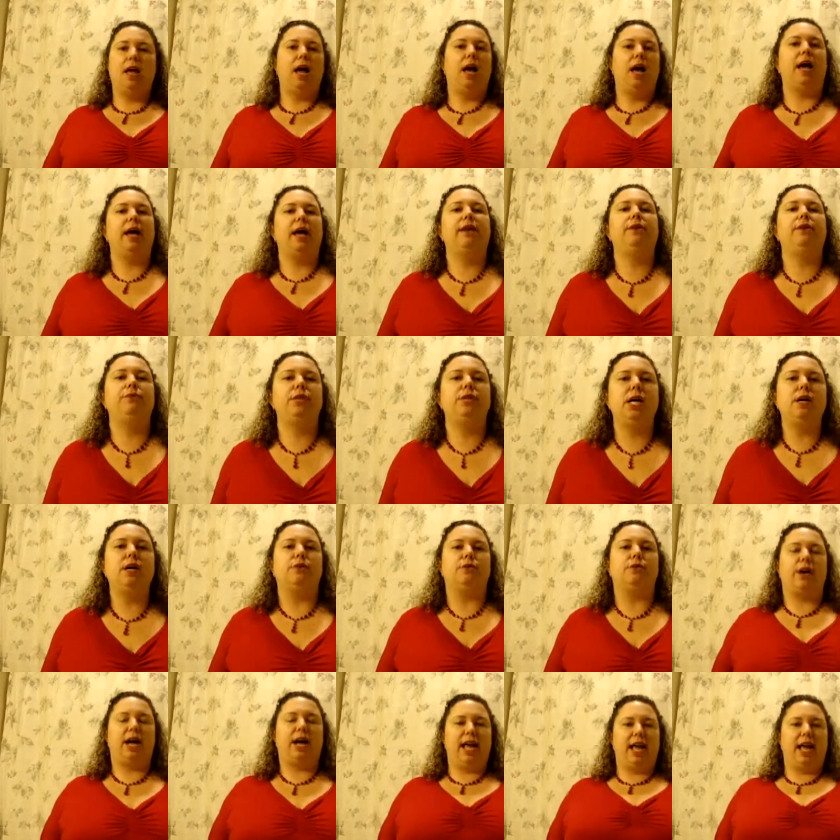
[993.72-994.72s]
I don't
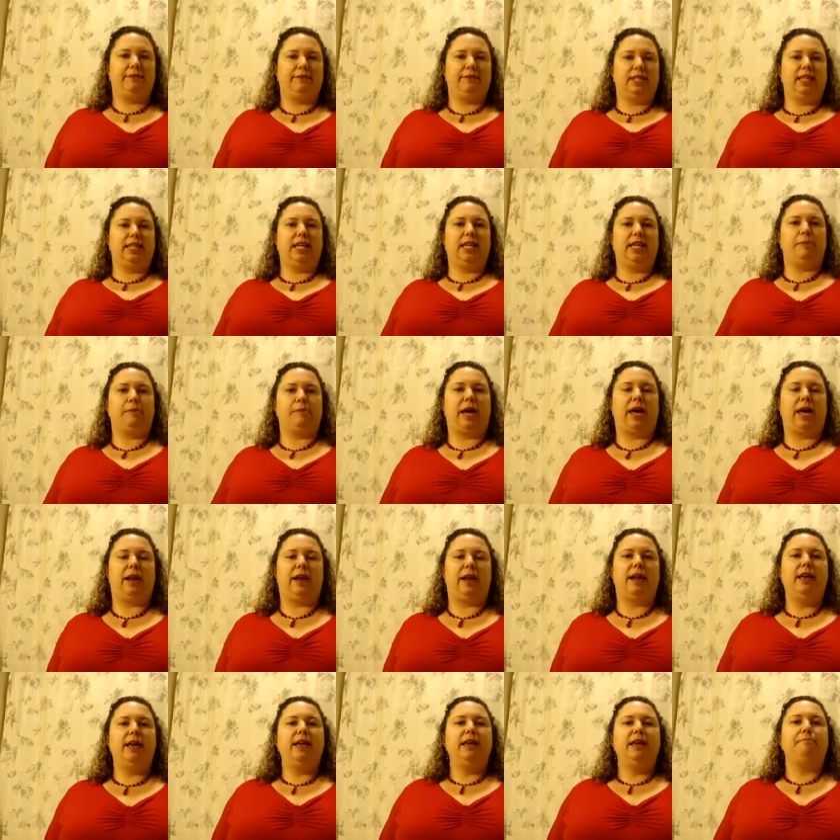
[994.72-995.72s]
know. I have to think about
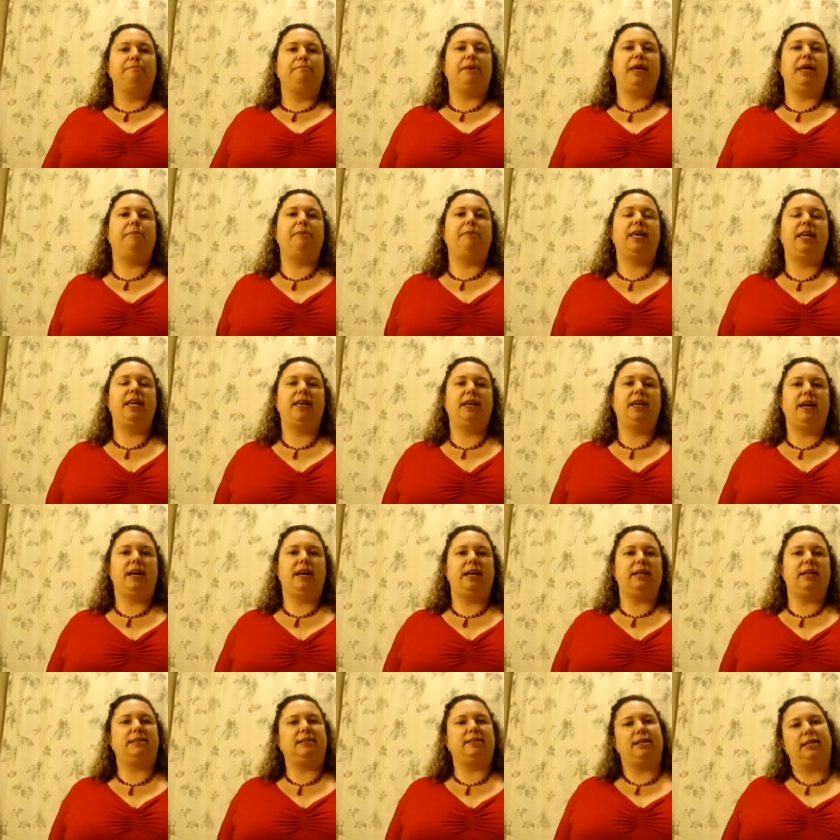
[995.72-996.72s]
it. Maybe
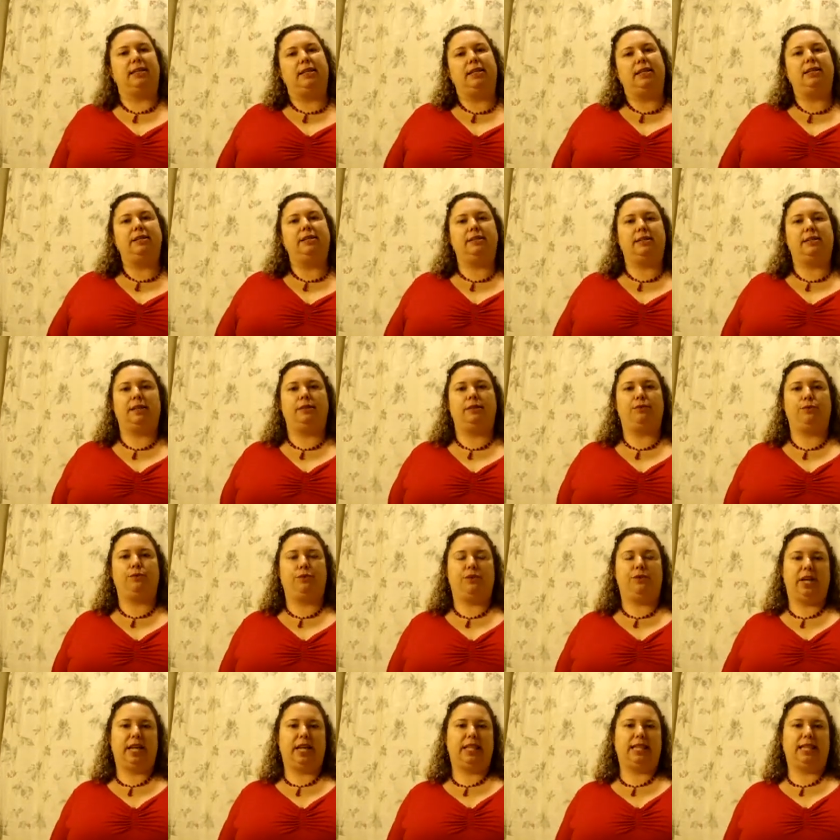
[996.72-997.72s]
Cindy, Sin Through
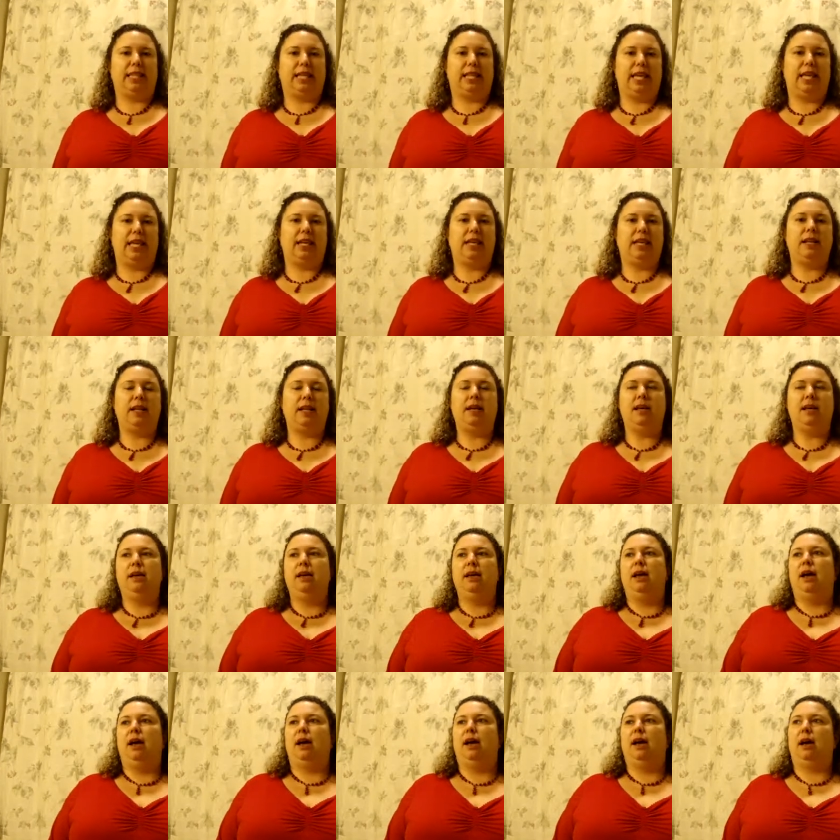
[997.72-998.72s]
Thick and Thin.
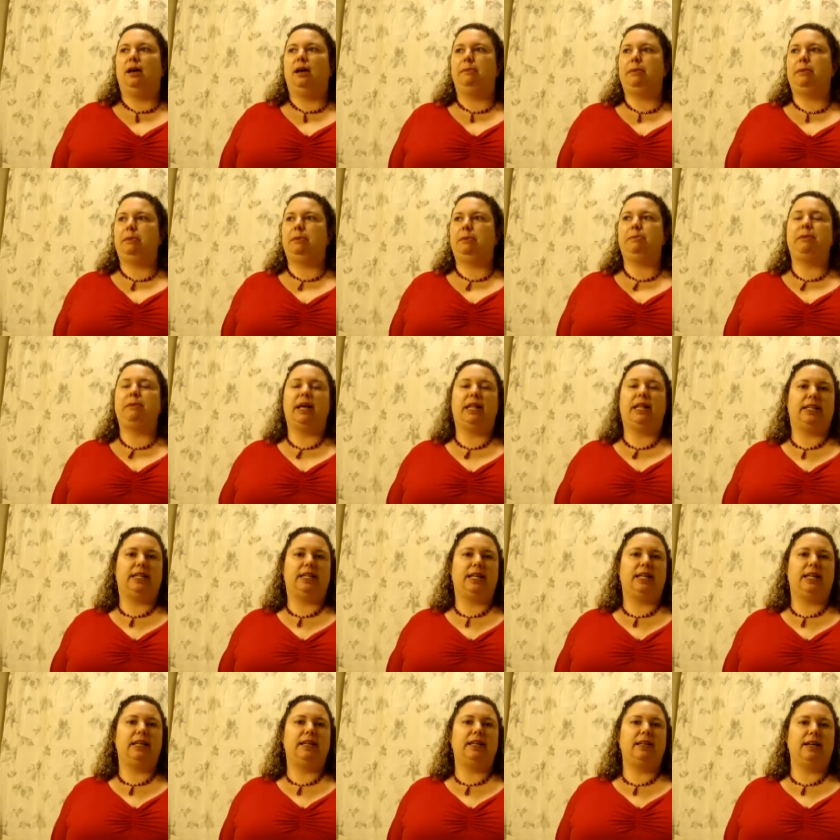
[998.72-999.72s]
Maybe
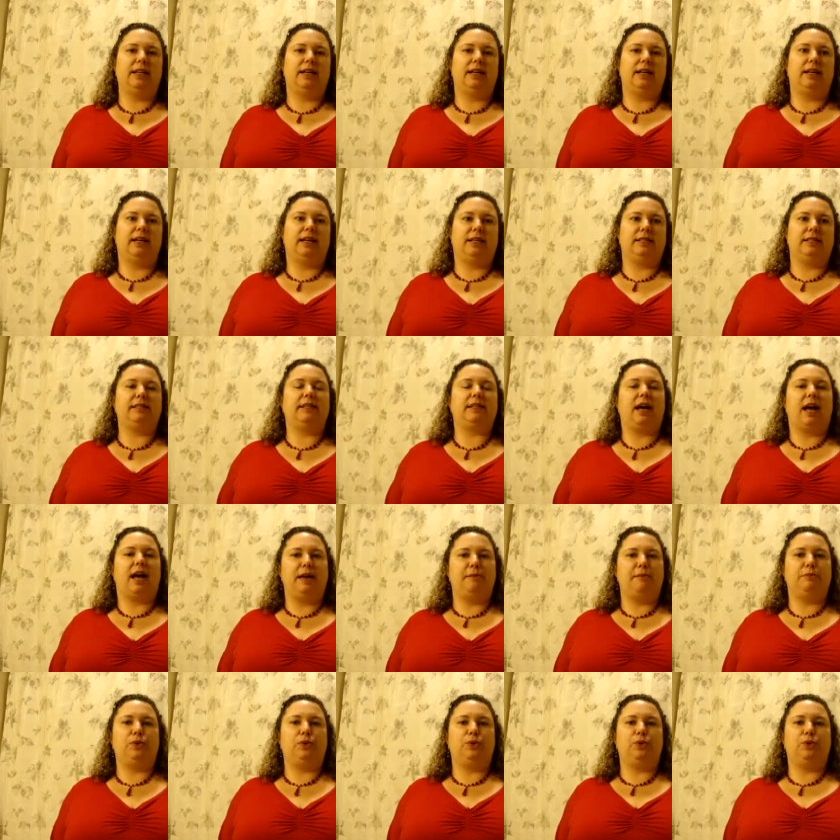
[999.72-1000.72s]
Melanie,
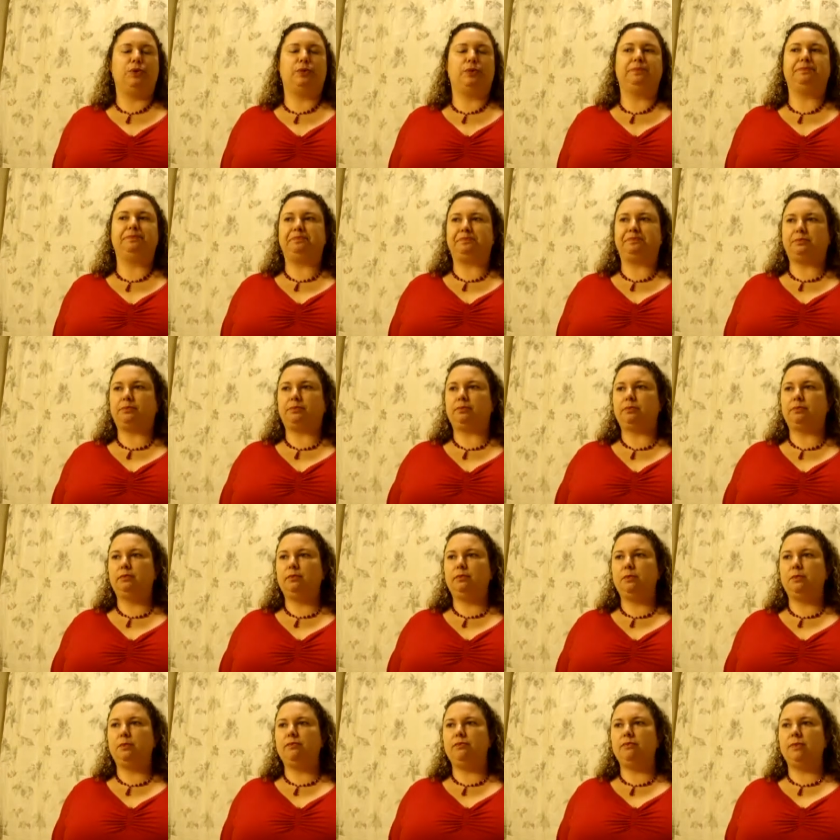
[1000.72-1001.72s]
Sky Moon,
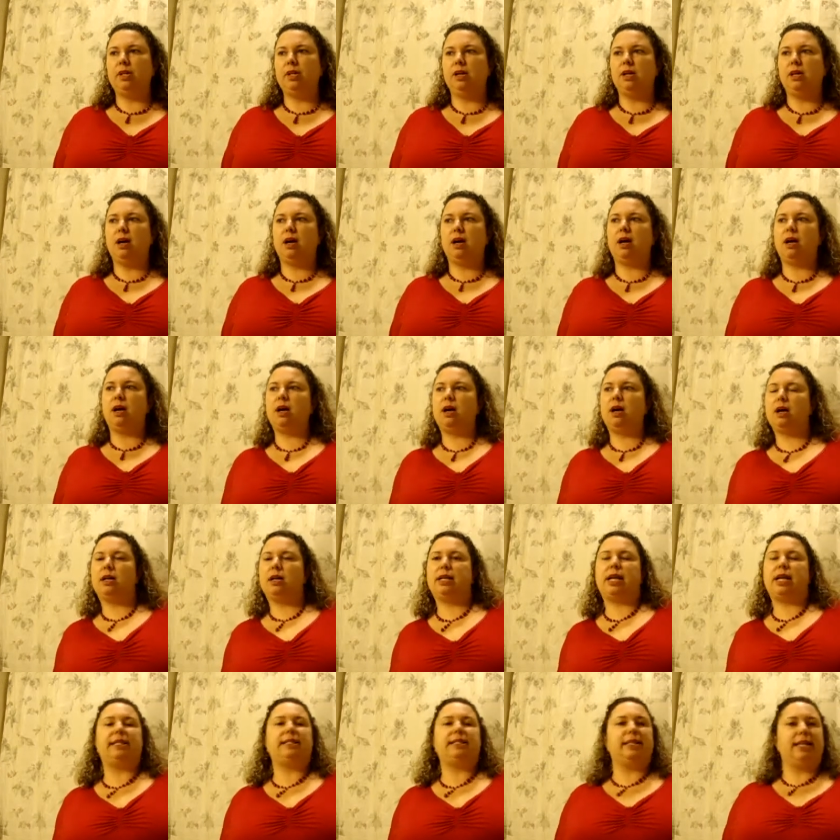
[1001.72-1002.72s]

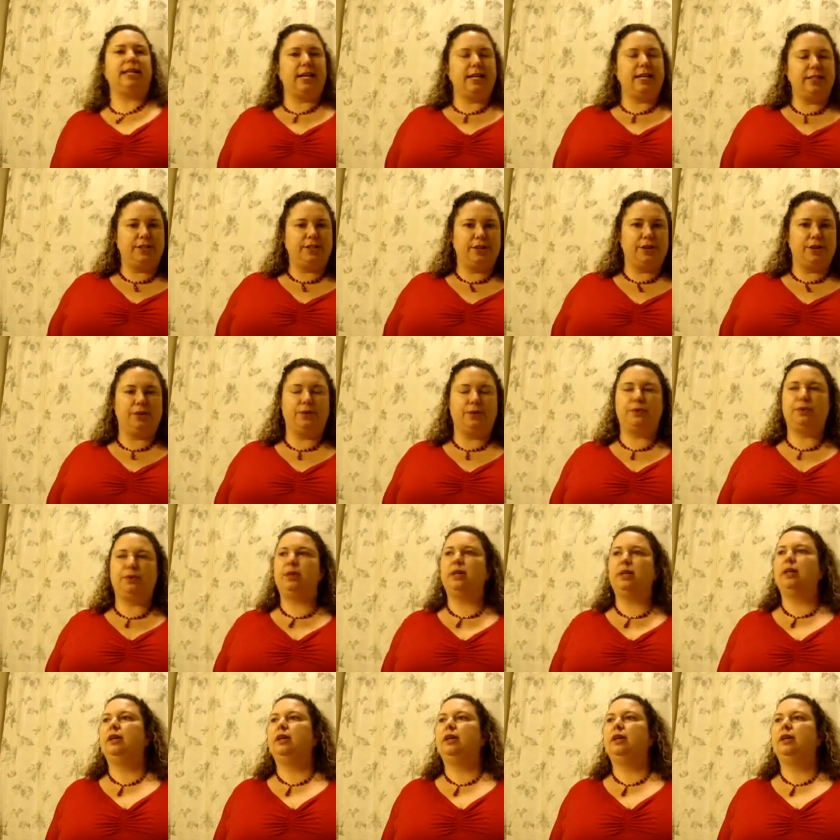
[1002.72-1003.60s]
1982.